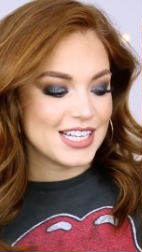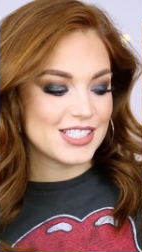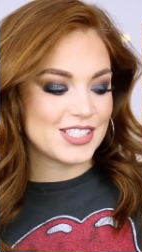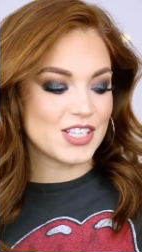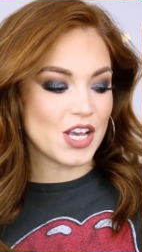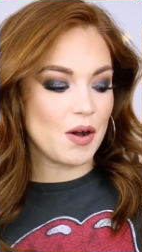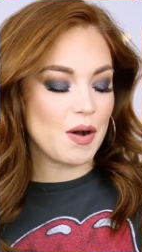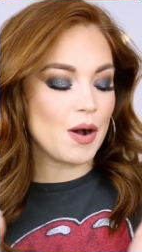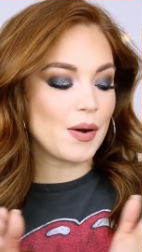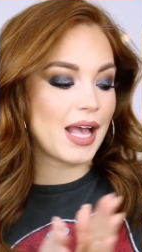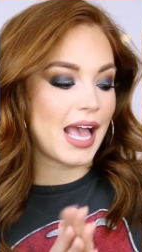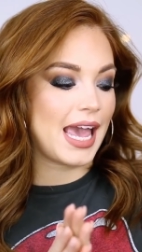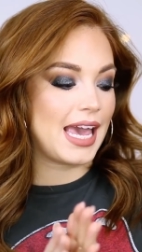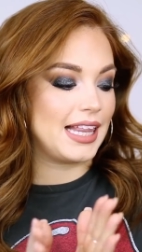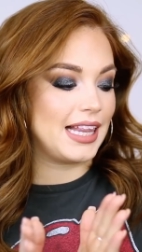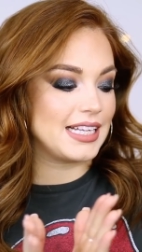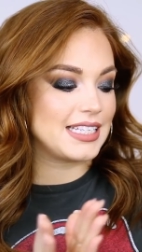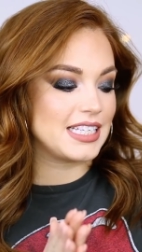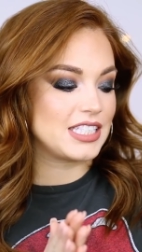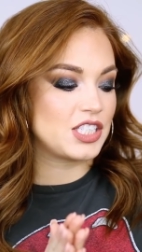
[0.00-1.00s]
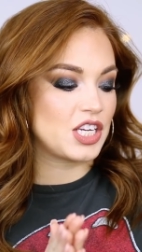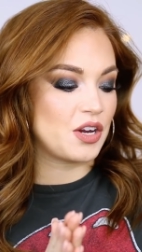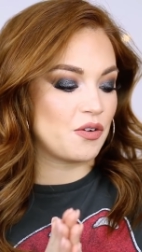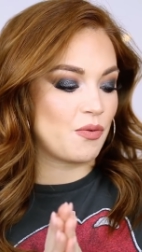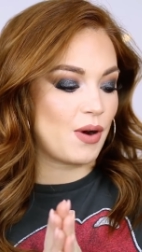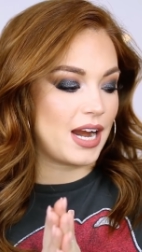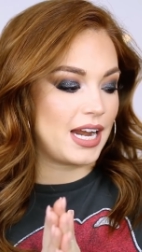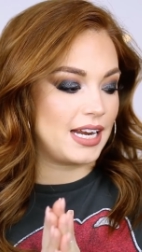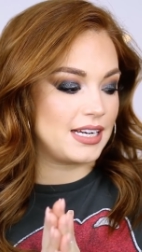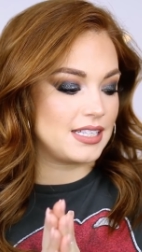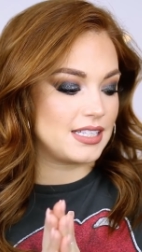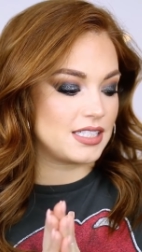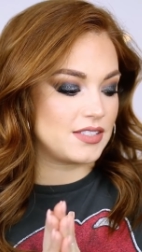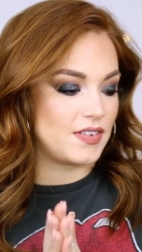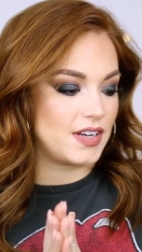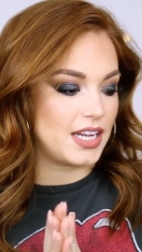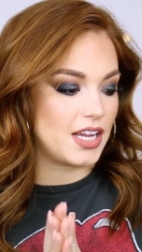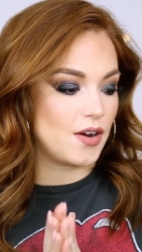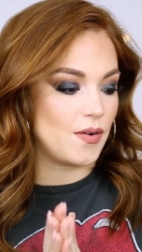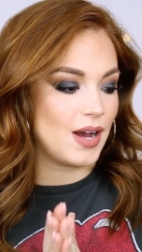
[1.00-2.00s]
So, okay, let's just get right into this
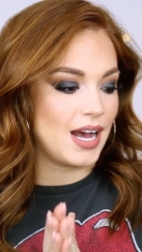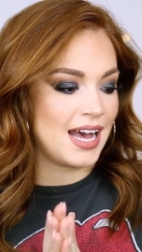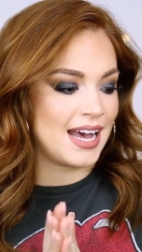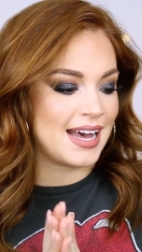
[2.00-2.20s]
video.